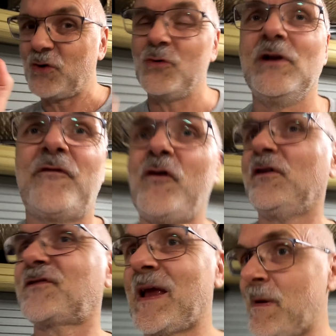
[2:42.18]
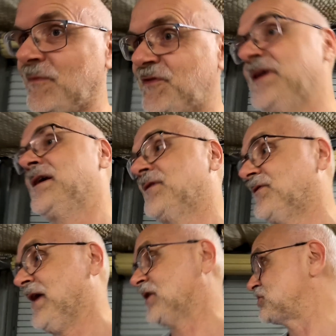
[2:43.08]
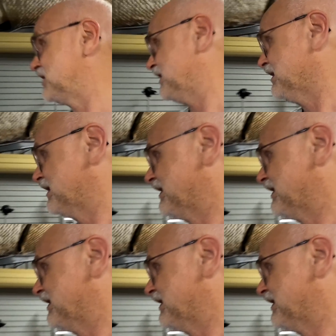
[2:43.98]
cool first time I'm seeing this actually